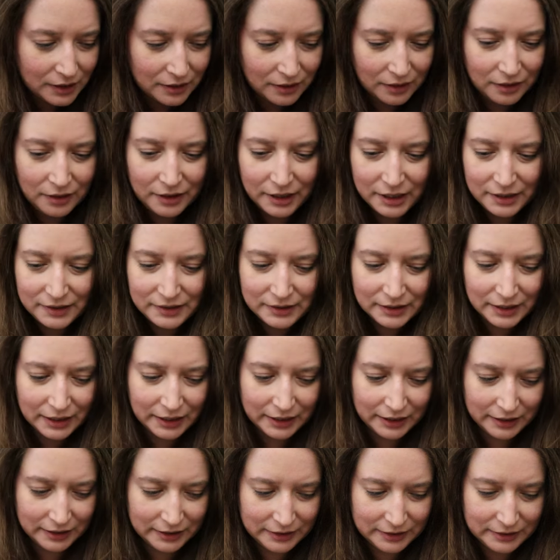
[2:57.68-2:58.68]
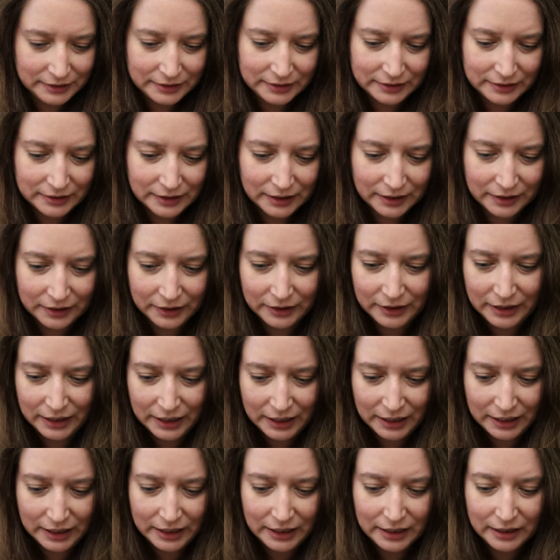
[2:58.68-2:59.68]
this is
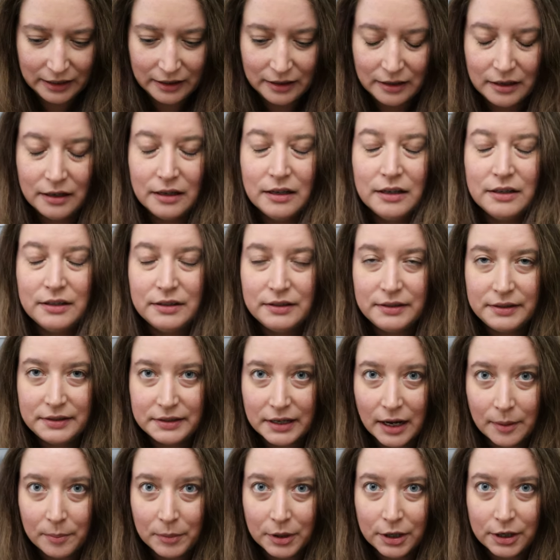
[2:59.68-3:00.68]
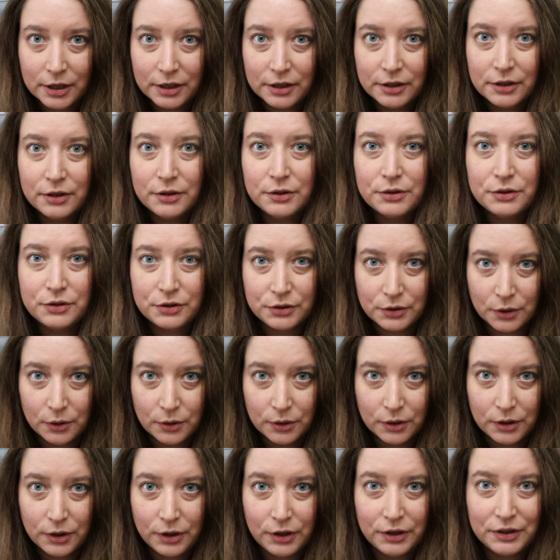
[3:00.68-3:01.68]
the Summer
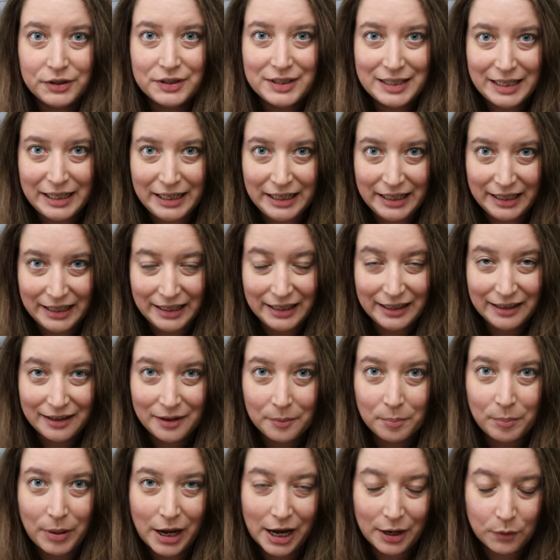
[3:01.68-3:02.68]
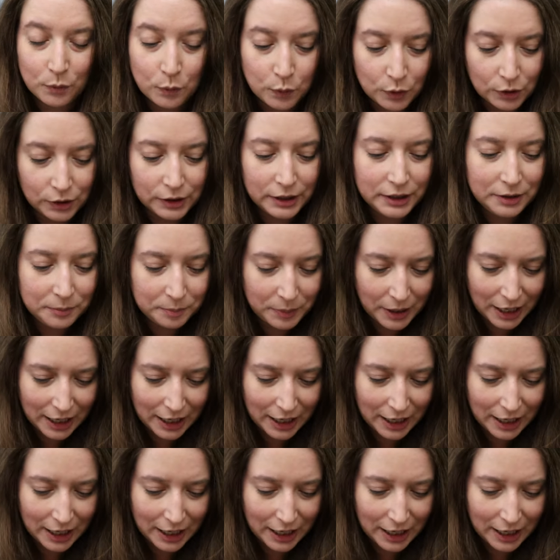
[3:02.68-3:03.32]
Sorrel Tea by Woolen